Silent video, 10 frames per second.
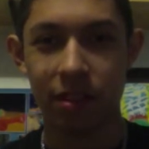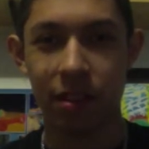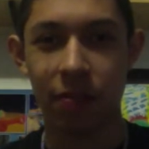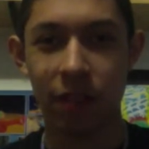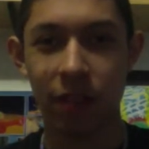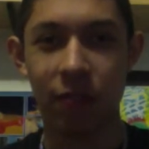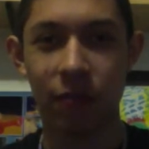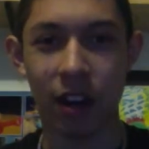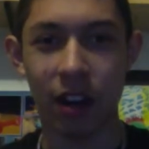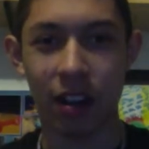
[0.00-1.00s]
A flying
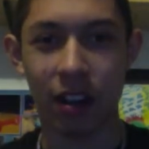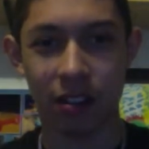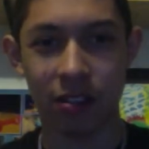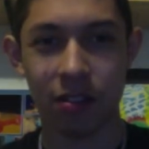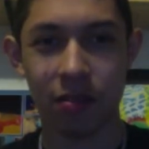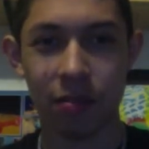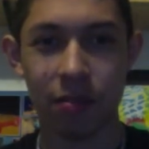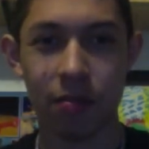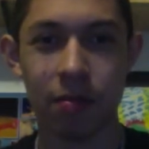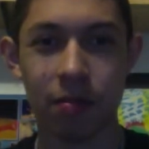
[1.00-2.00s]
fox.
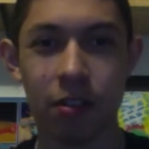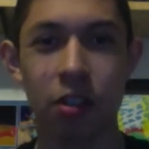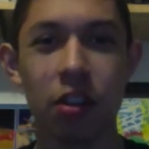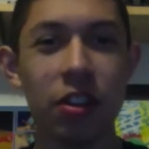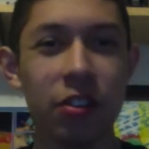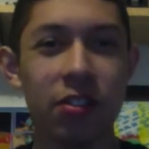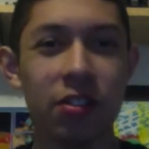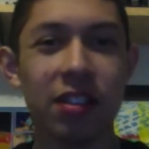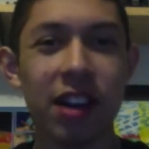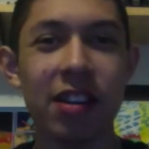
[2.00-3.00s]
You could use the
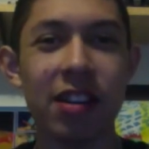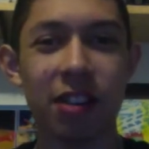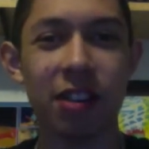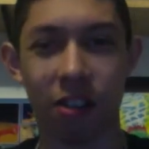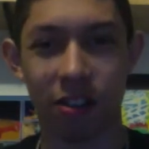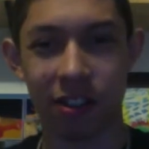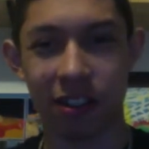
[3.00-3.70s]
title card.